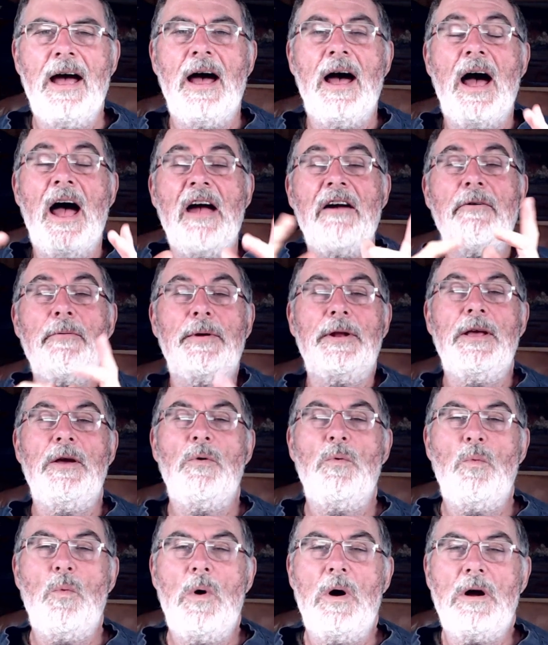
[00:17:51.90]
Hi everybody,
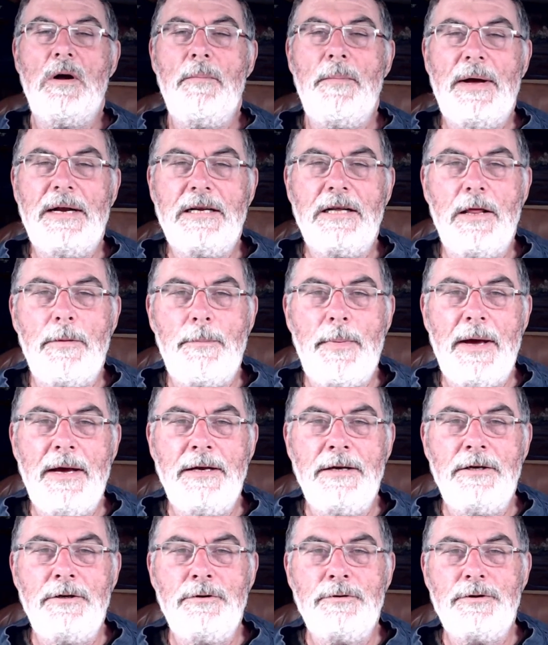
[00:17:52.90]
welcome back to the
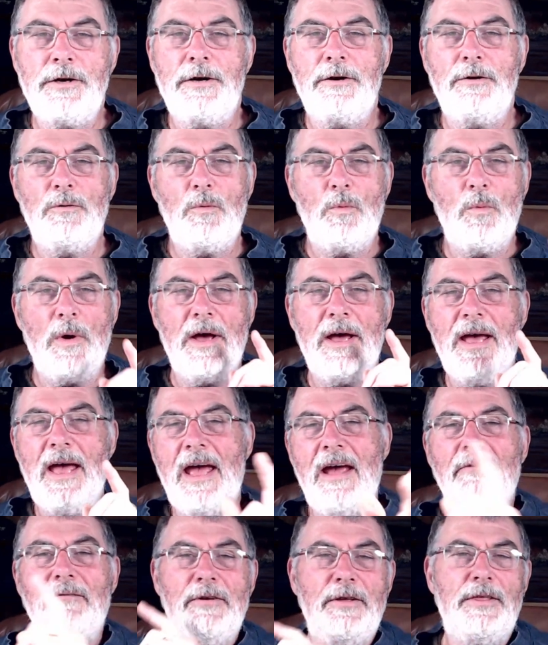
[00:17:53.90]
painting channel where
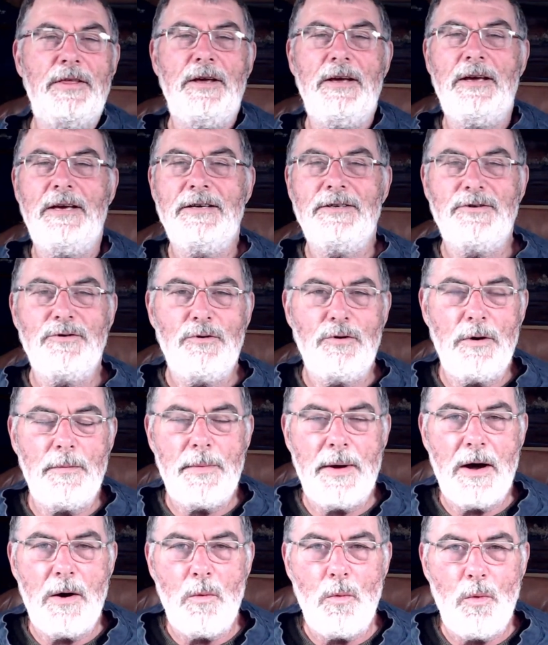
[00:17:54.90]
everything is all
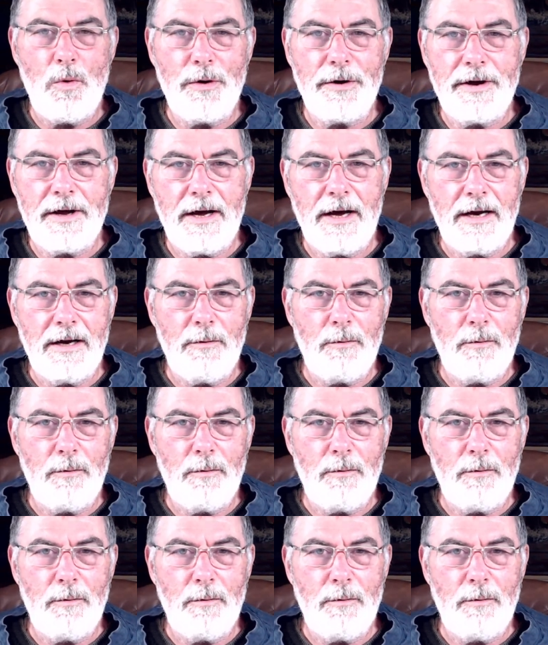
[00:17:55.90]
about watercolor.